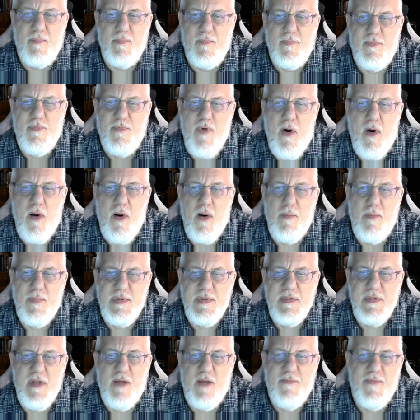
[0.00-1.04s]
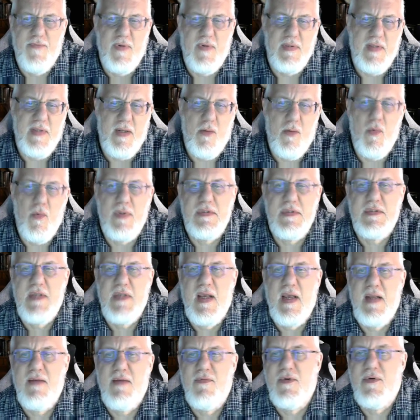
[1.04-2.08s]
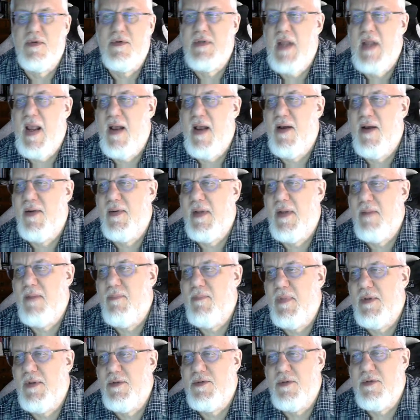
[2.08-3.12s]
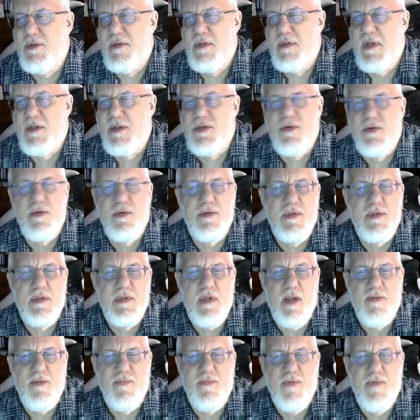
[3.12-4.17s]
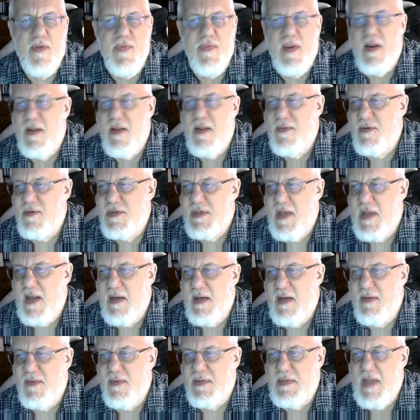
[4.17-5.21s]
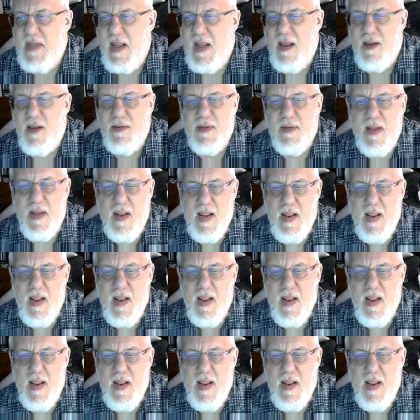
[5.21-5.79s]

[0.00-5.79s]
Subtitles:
farm stuff on like one side of your town and build your industrial stuff on the other side of the town.